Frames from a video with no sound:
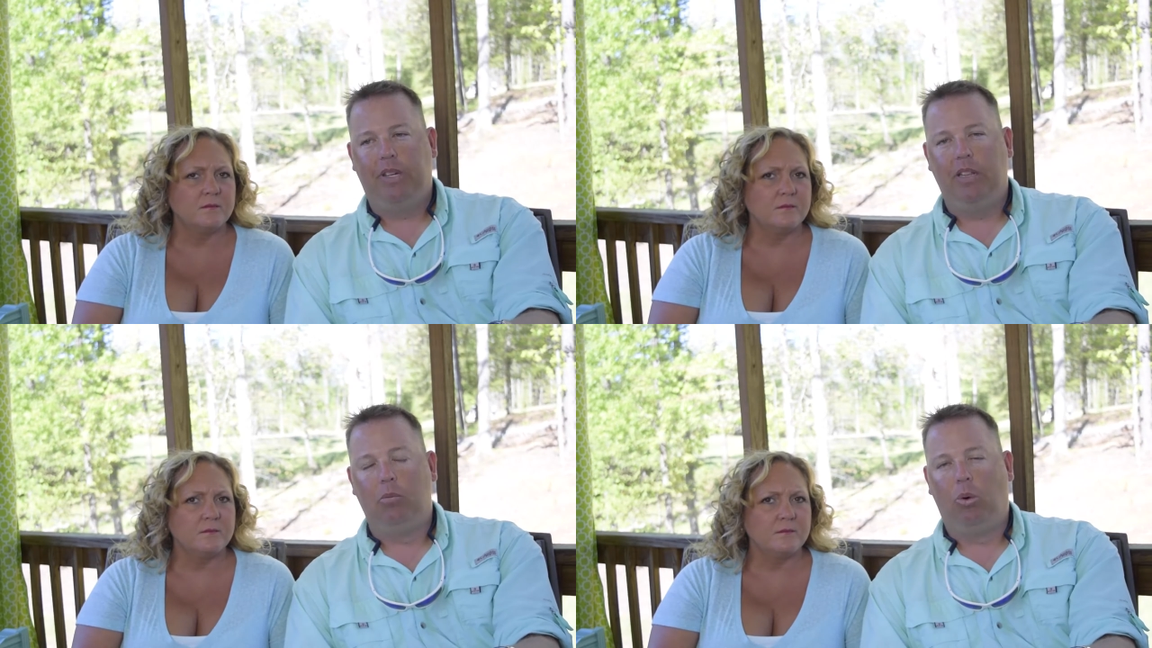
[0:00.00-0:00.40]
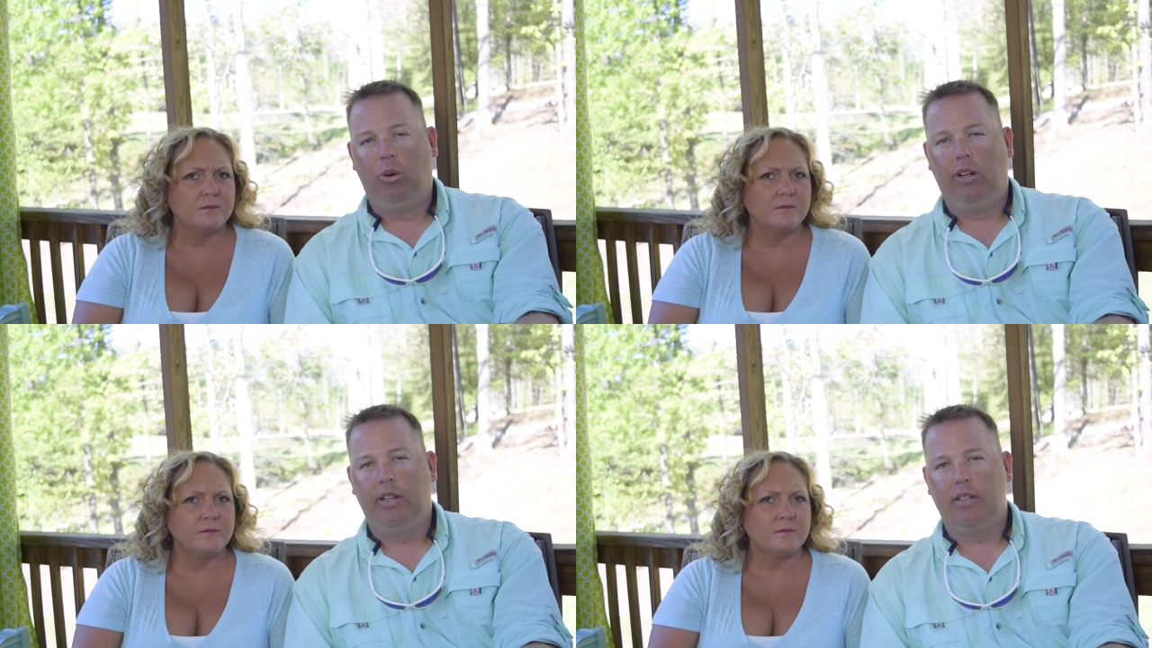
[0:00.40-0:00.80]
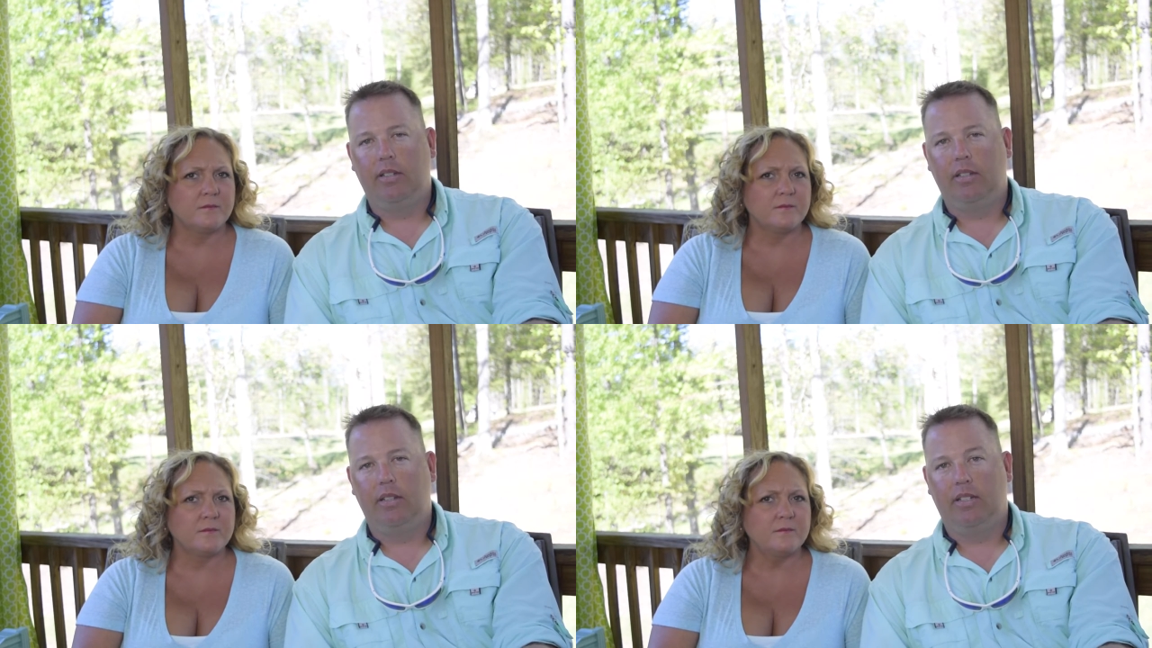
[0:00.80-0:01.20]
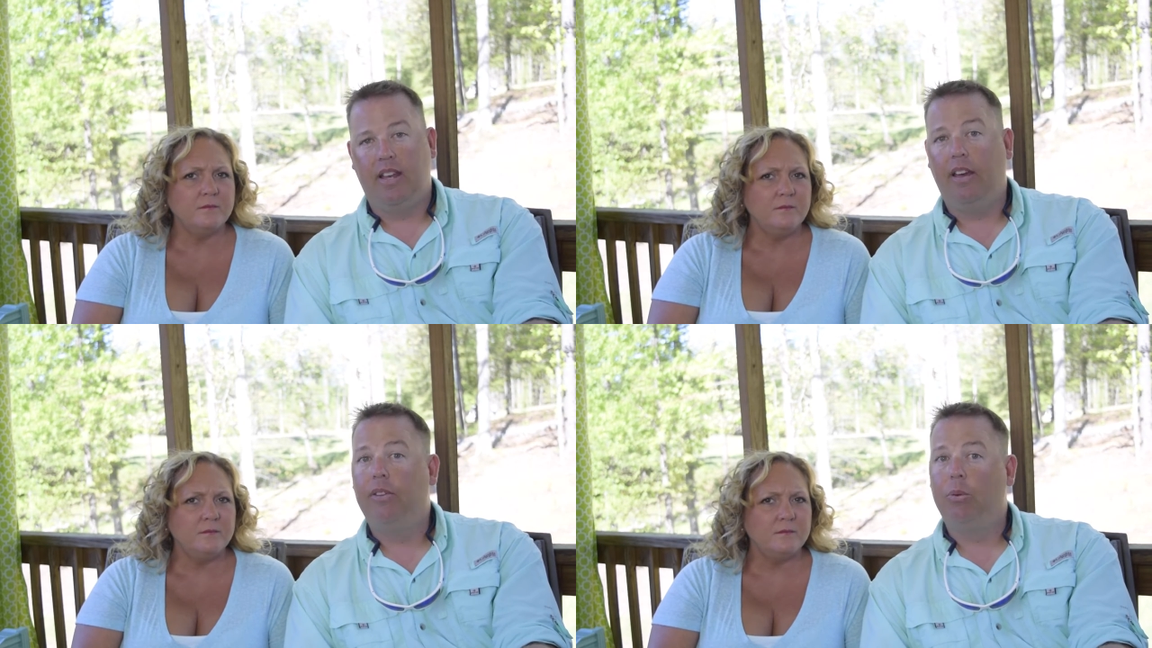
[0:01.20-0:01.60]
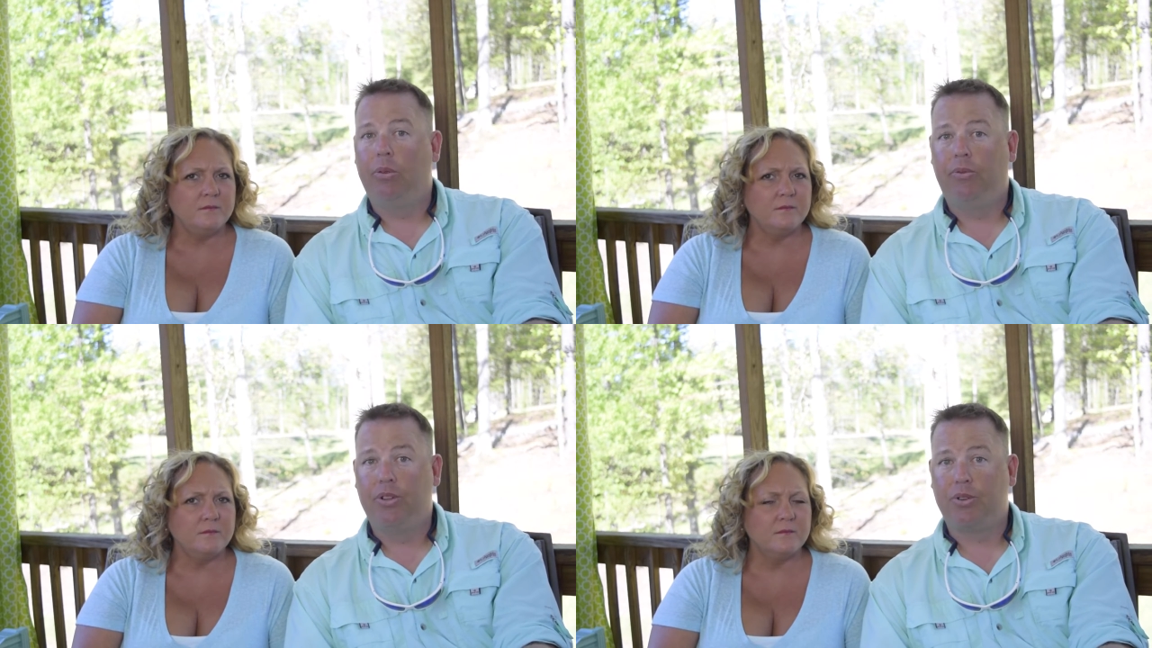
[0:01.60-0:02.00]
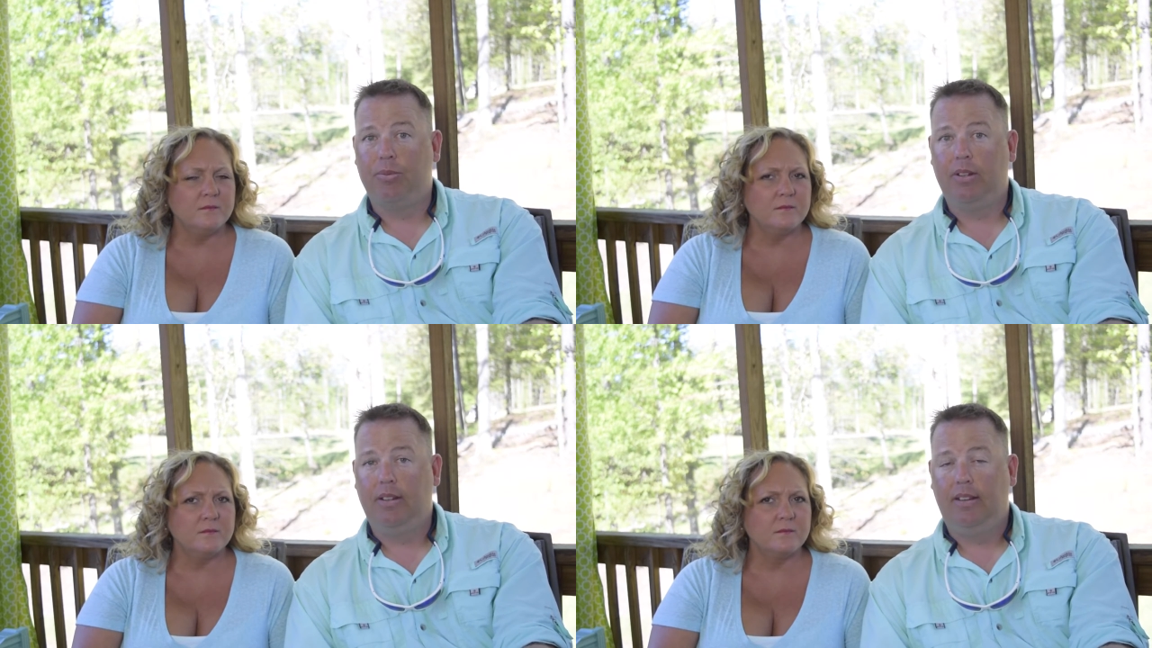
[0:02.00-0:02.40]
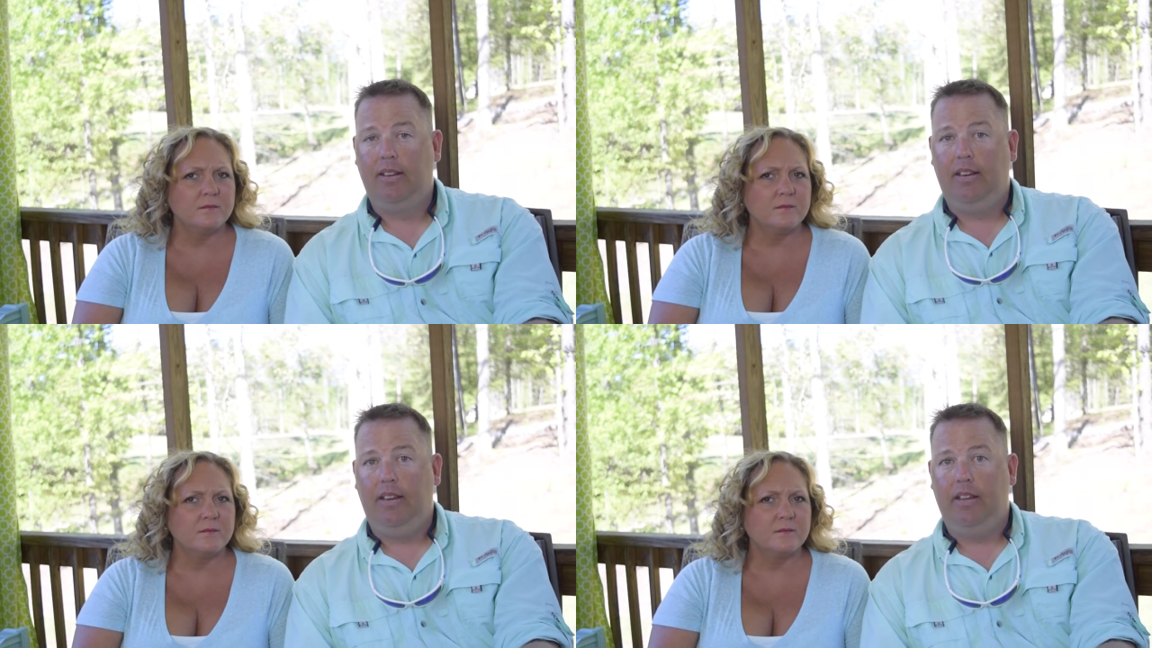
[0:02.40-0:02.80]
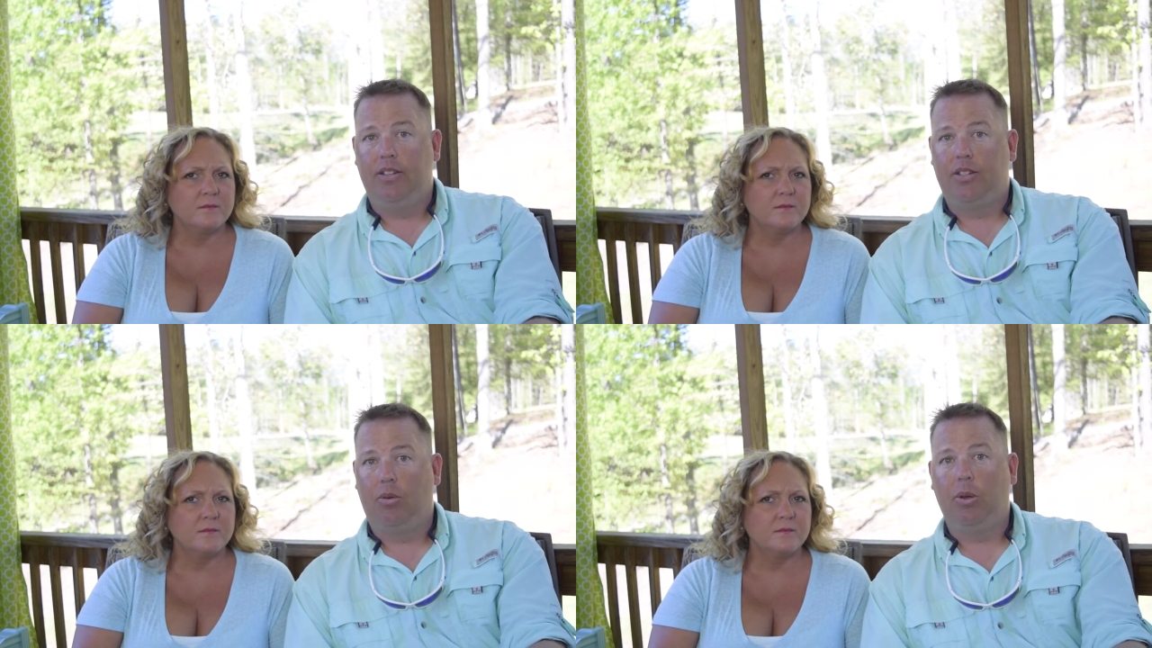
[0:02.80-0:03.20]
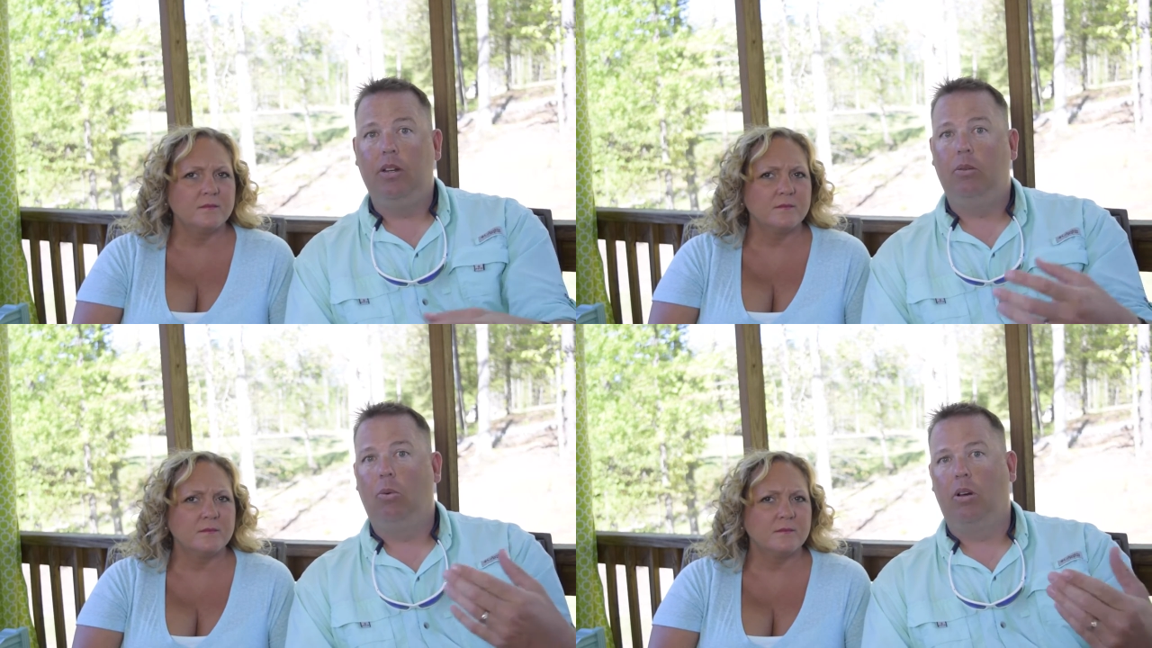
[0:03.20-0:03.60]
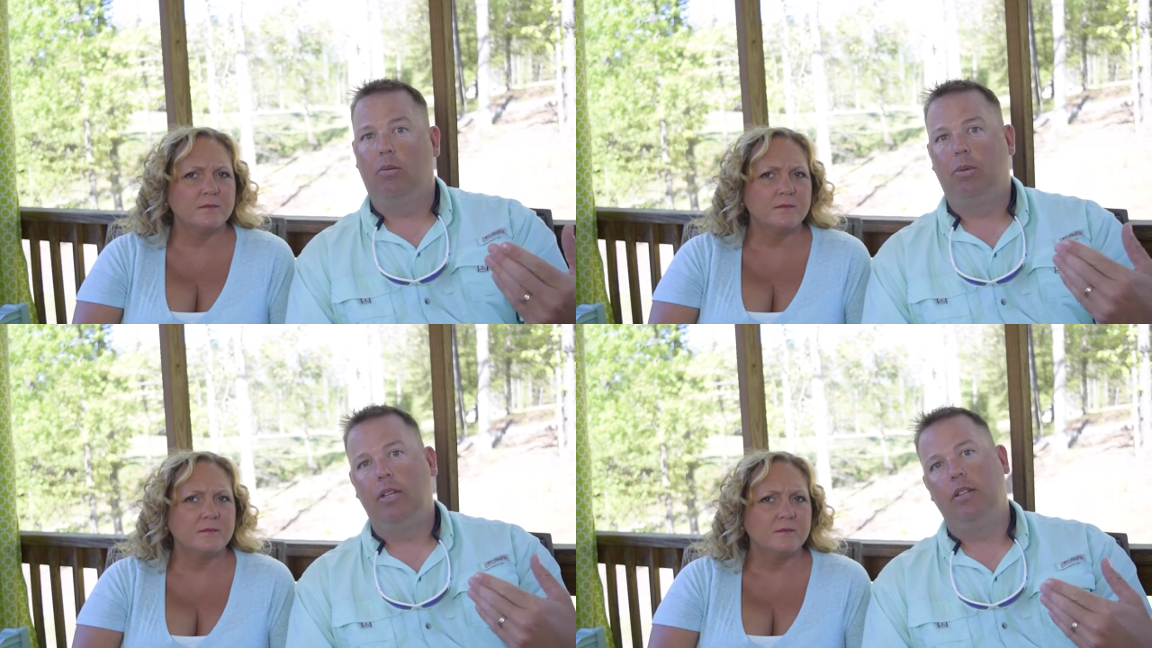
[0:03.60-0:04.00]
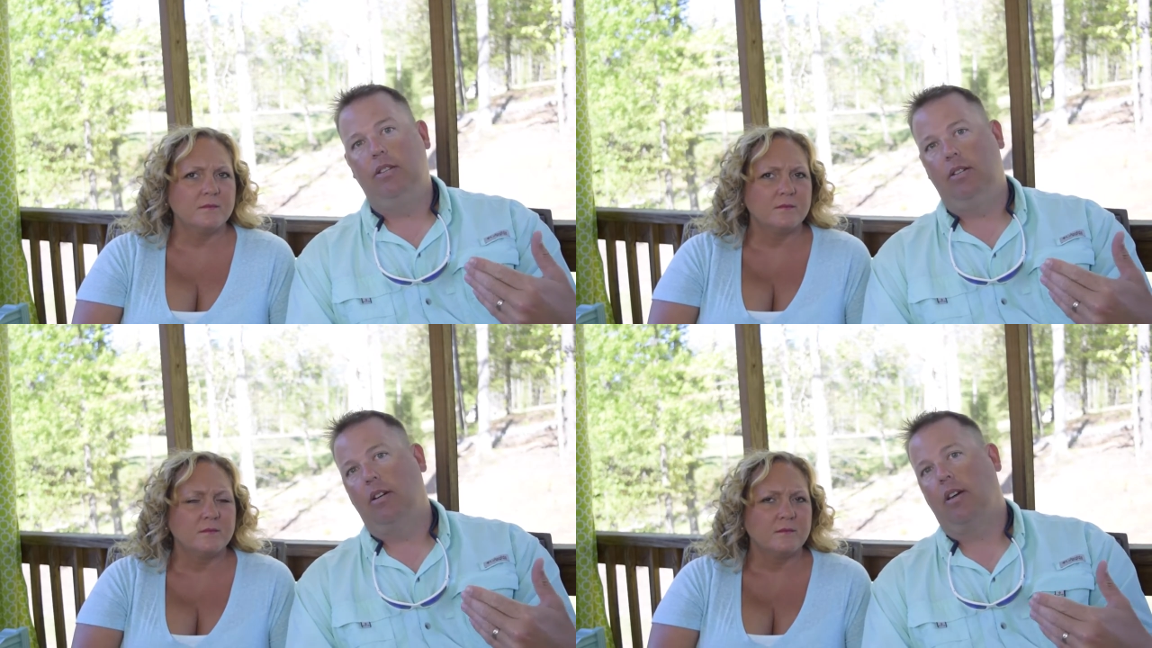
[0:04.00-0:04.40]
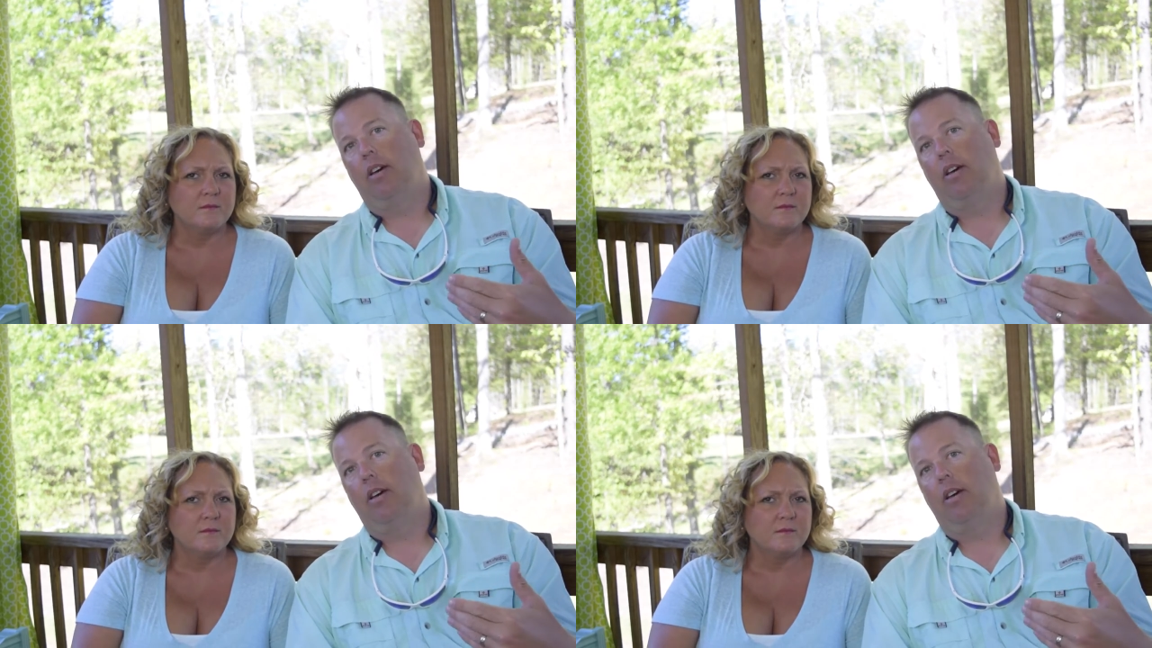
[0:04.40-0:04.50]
Speaker 1: in the mornings, it's heavy with fishermen, and so we didn't want to be stuck